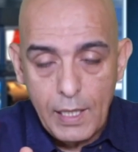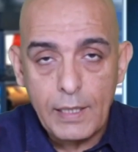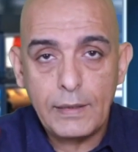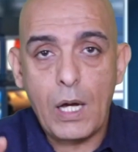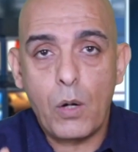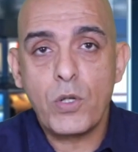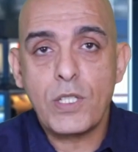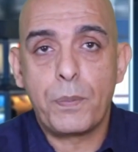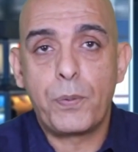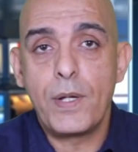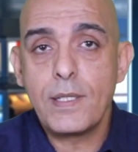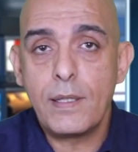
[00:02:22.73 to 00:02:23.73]
there was a
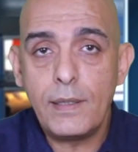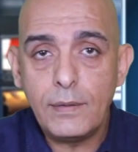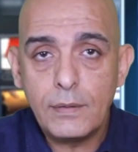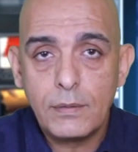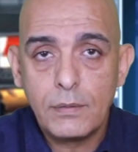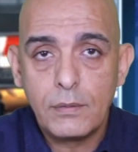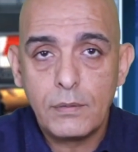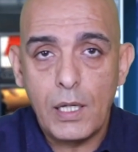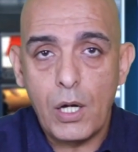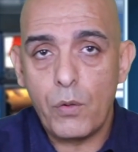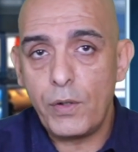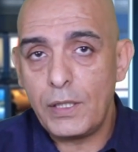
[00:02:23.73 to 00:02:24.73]
president
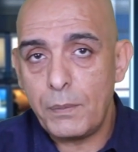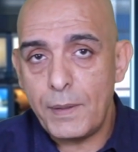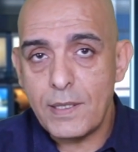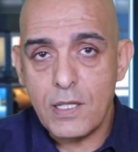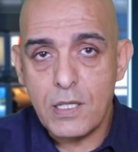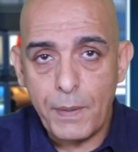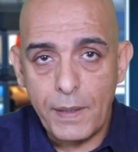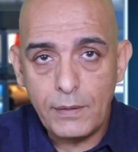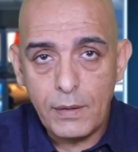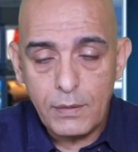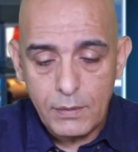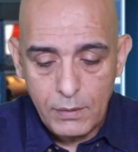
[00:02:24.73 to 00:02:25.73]
already being
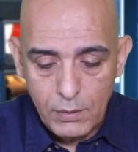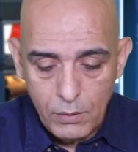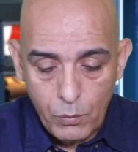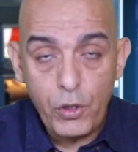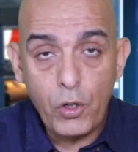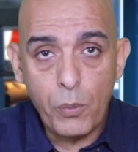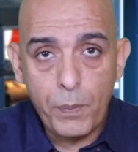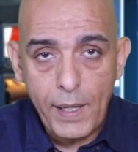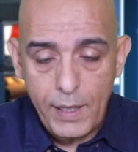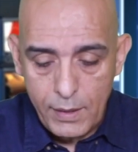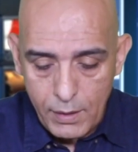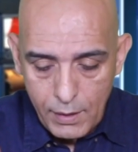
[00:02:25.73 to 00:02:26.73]
suspended with no
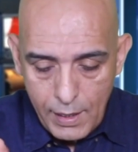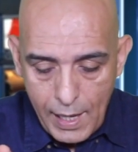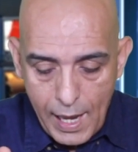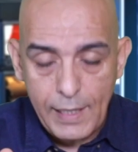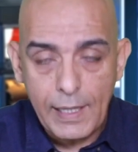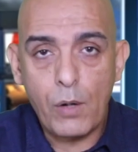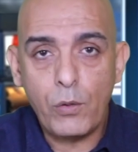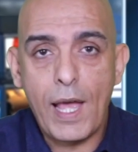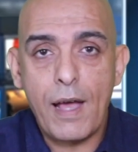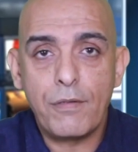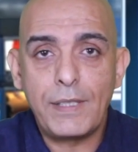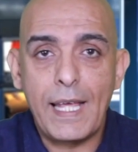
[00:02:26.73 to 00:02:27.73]
pay, and now you
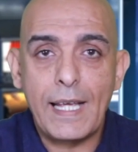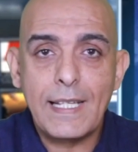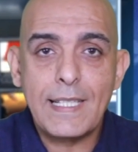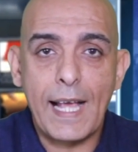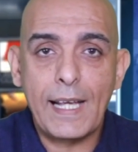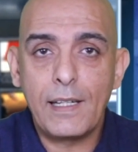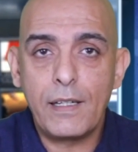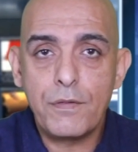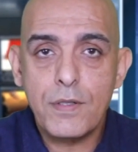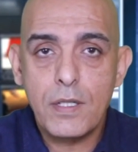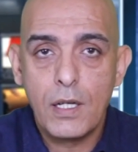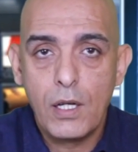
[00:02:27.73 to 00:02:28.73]
have the
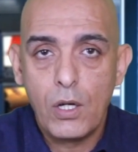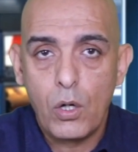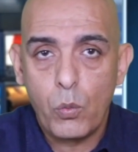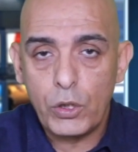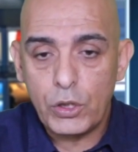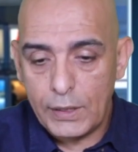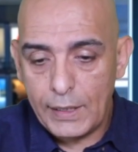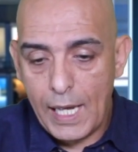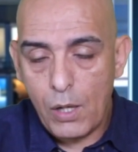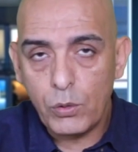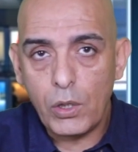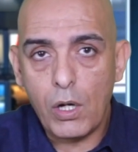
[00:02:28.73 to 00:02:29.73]
executives, which
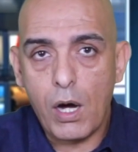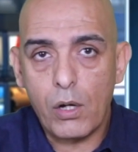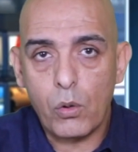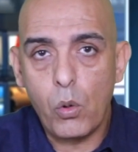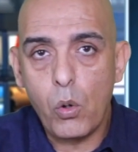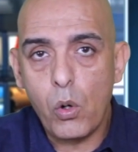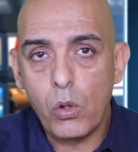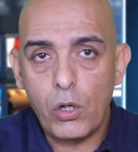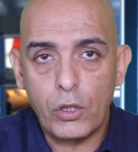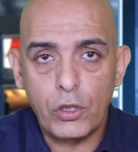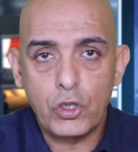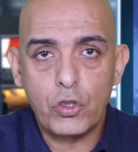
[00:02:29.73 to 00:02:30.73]
now they are all
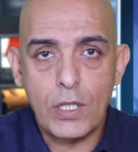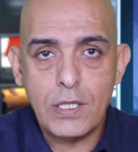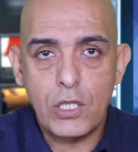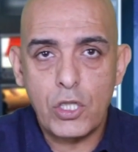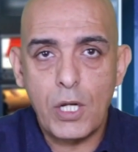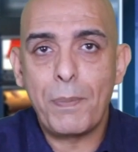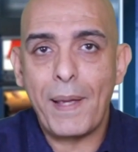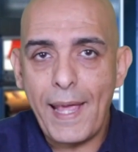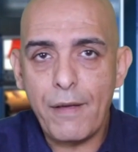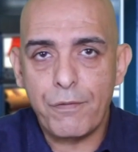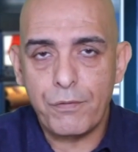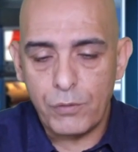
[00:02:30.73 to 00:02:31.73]
on a trusteeship,
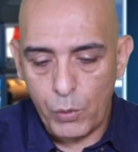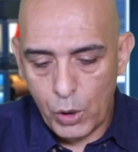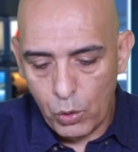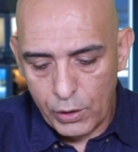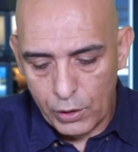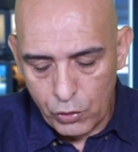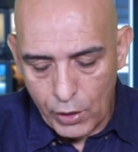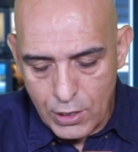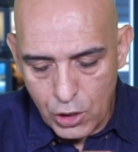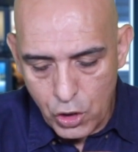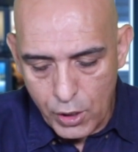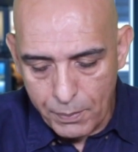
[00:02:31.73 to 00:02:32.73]
if we call it
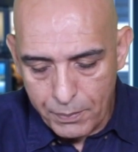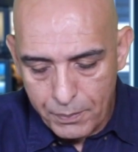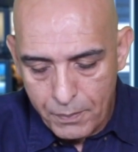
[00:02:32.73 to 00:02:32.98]
trusteeship.